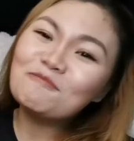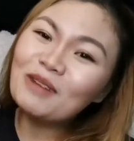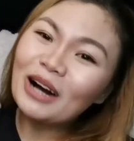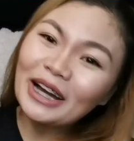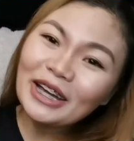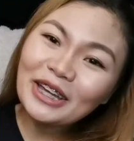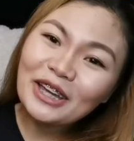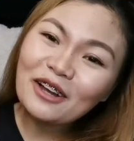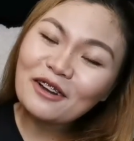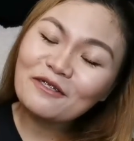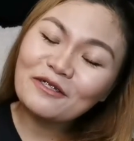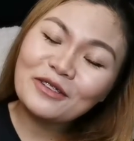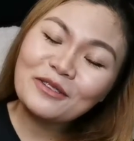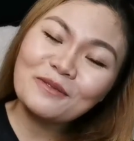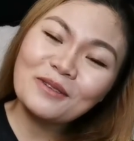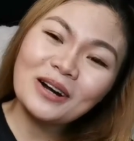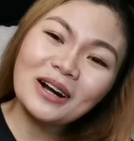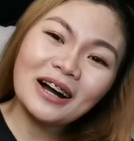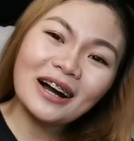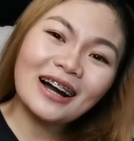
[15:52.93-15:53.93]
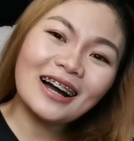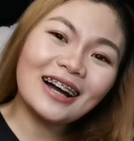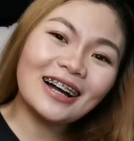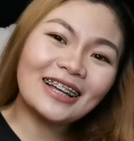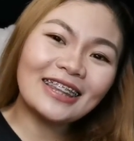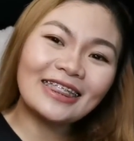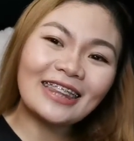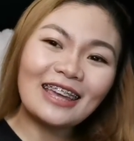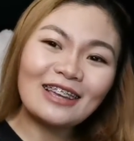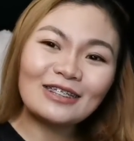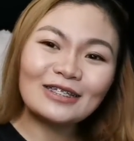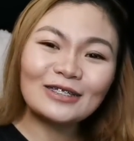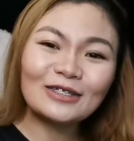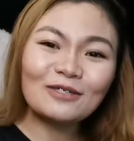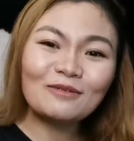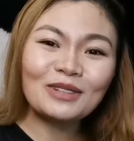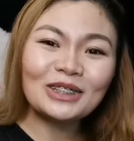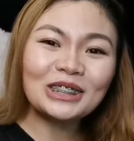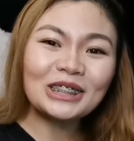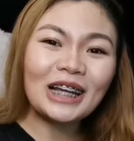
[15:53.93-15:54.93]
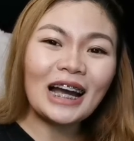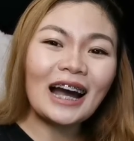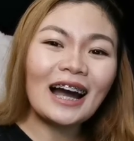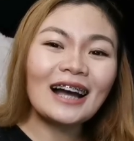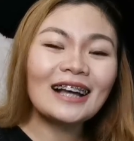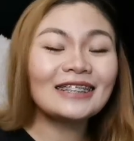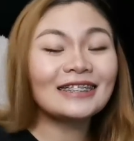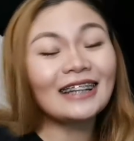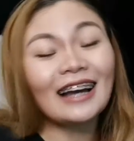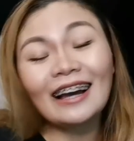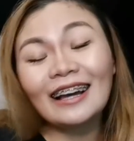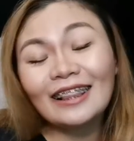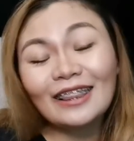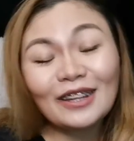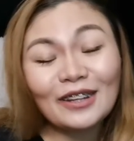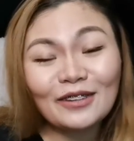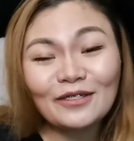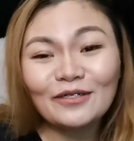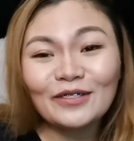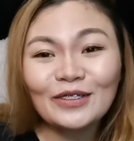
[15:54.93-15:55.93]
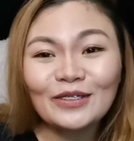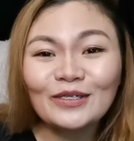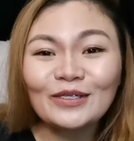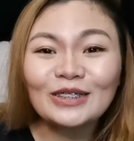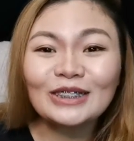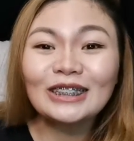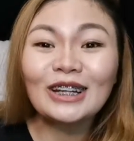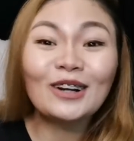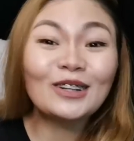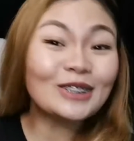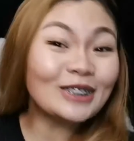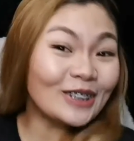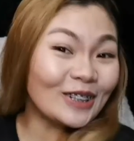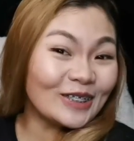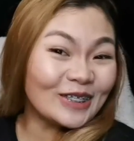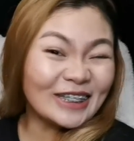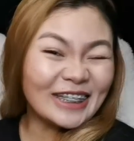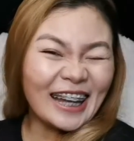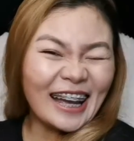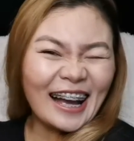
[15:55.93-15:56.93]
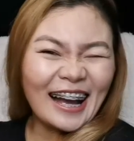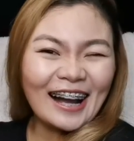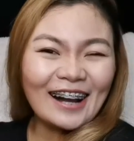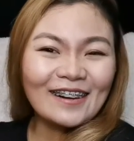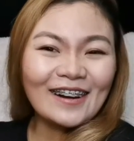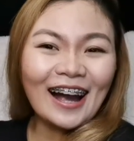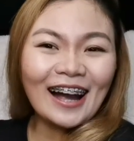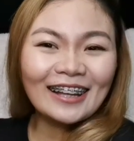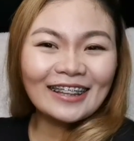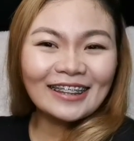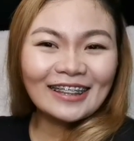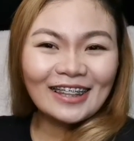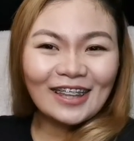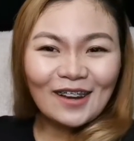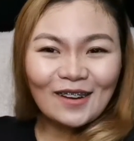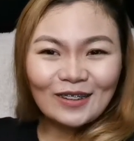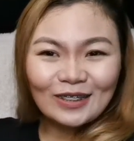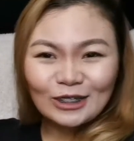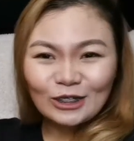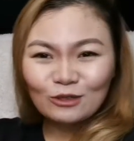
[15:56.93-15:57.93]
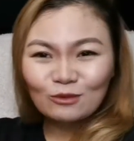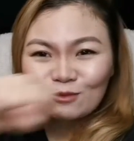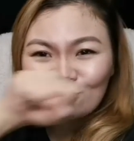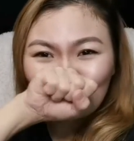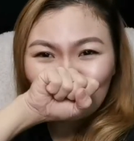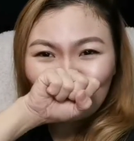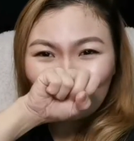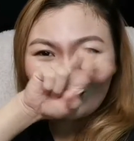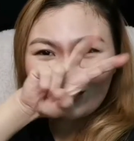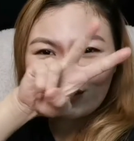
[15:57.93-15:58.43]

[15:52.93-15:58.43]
Bye, everyone. Thank you so much, guys. I love you. Ciao, ciao, ciao. Adios.